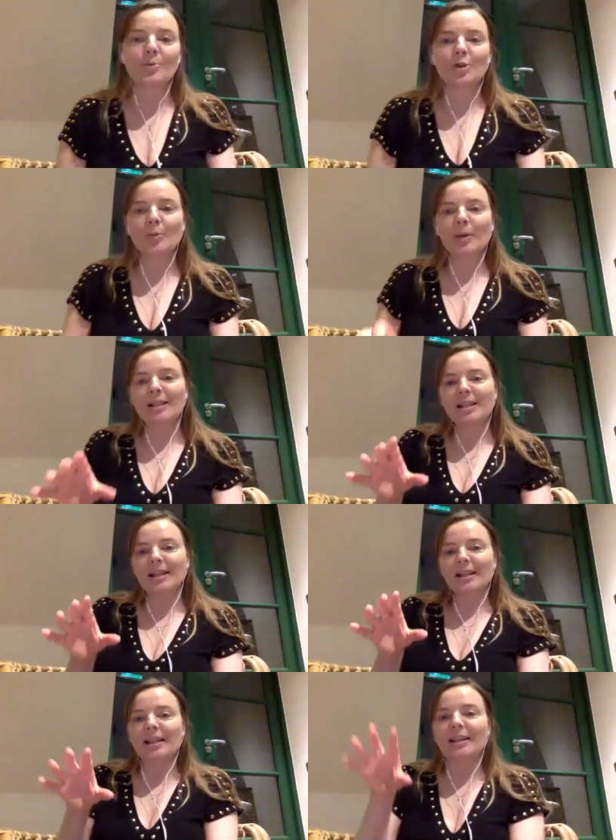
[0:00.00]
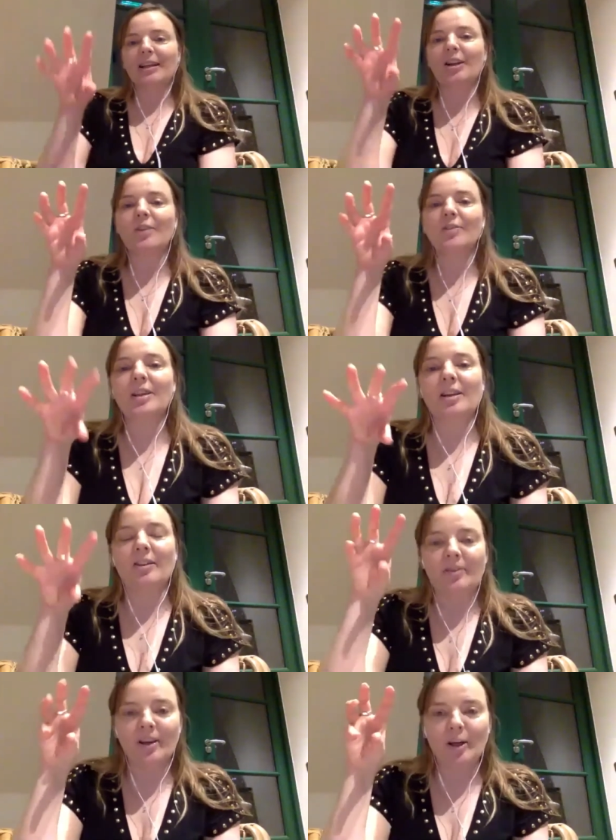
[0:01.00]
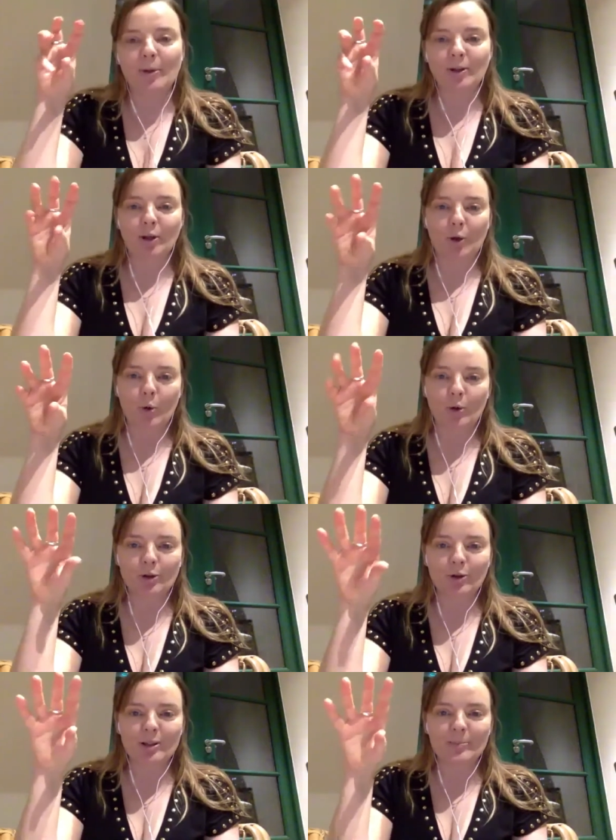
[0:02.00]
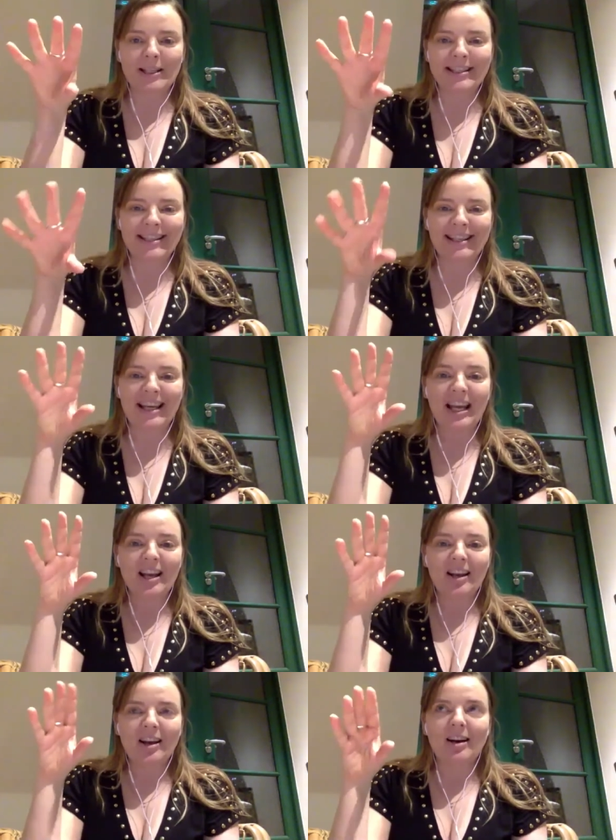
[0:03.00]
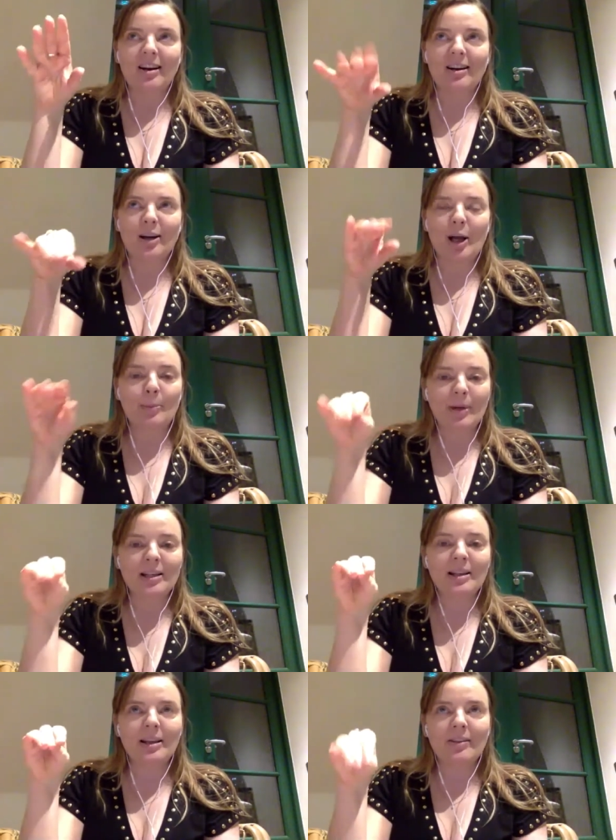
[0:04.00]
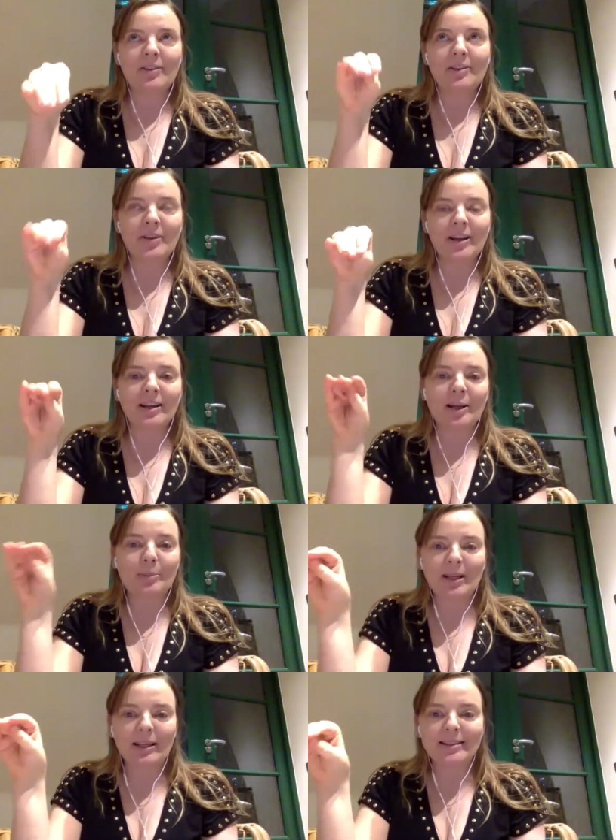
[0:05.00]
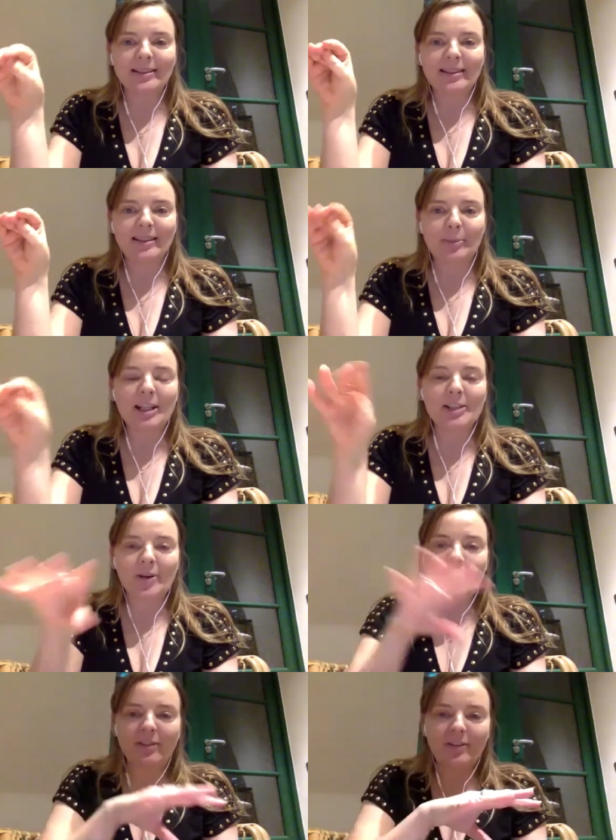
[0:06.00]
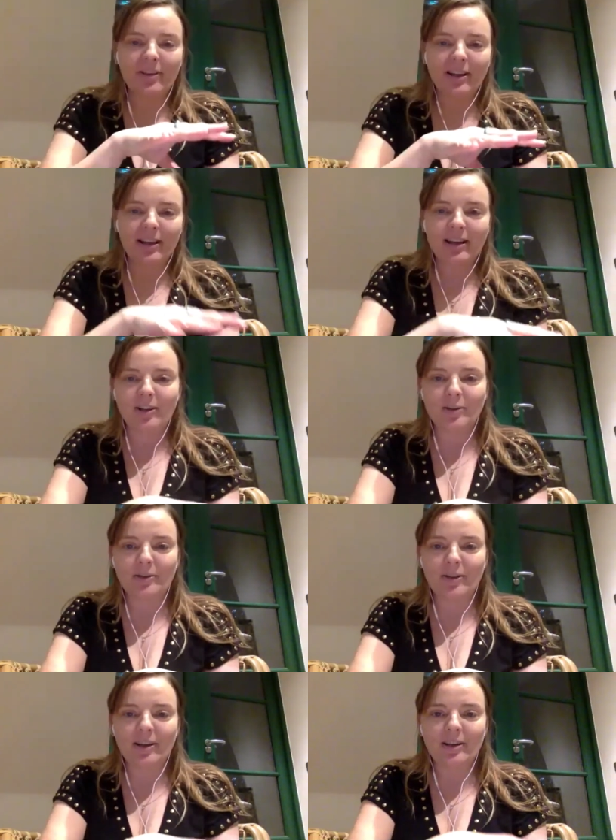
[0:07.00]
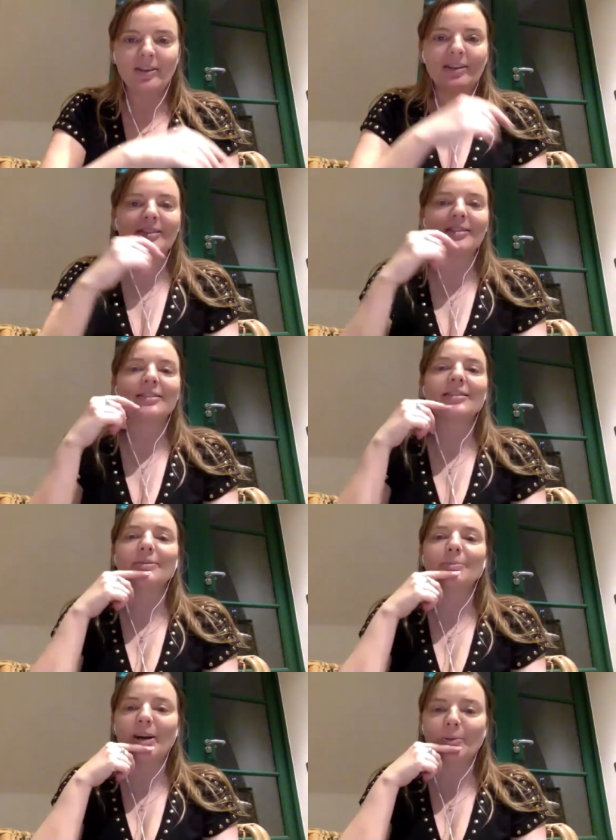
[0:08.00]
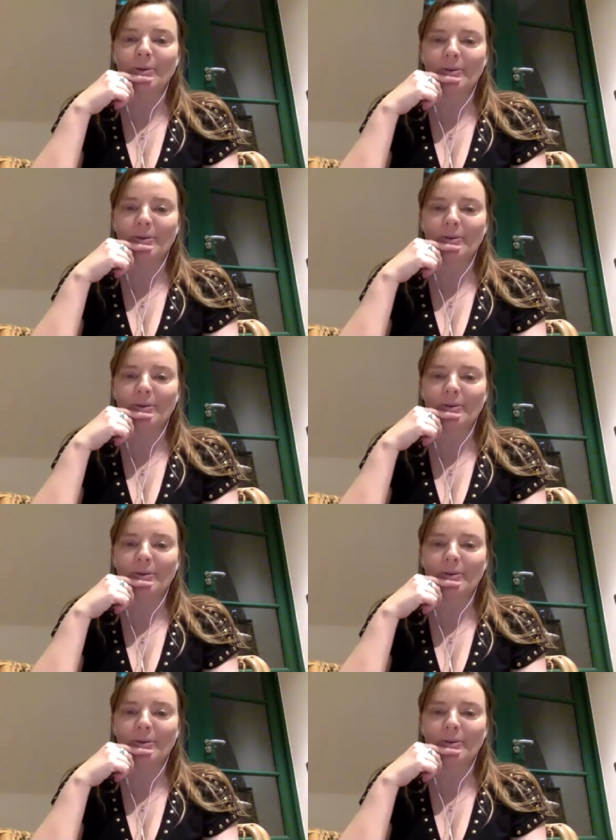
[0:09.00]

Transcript: So basically, I love the thing about the hook. So it's basically everything in a place and a place for everything kind of thing, right? Powerful.